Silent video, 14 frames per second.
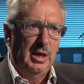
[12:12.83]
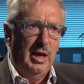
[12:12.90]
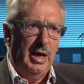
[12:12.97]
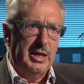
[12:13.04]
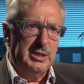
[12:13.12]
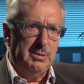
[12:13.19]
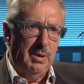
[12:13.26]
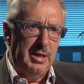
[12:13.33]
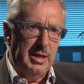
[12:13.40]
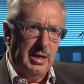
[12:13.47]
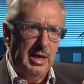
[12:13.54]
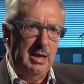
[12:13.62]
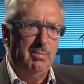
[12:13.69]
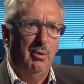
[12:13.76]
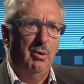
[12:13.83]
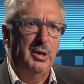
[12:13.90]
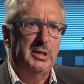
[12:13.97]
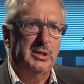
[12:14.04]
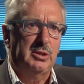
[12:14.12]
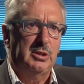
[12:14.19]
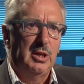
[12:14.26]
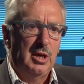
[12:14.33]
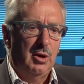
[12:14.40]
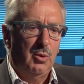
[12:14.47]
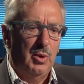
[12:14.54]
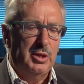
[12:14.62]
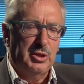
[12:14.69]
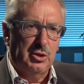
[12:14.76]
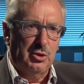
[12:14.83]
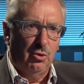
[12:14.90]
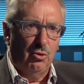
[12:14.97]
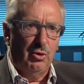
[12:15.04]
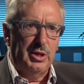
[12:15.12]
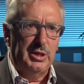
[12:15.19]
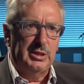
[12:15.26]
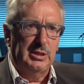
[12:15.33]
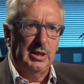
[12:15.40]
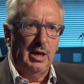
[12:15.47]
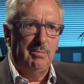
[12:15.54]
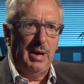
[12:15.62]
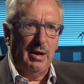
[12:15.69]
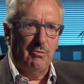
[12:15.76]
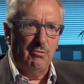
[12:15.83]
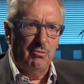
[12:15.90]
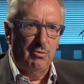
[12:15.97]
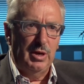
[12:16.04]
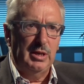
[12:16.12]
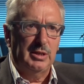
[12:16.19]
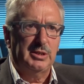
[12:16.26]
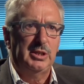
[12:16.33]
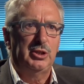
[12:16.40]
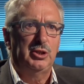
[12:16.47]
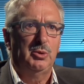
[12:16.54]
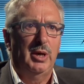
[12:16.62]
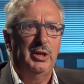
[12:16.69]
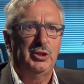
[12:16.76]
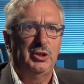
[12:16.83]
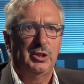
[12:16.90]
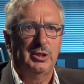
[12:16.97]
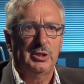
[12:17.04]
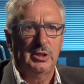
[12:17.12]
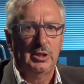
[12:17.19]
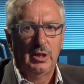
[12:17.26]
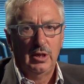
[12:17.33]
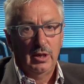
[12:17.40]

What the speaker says: I explain the key points with stories about real situations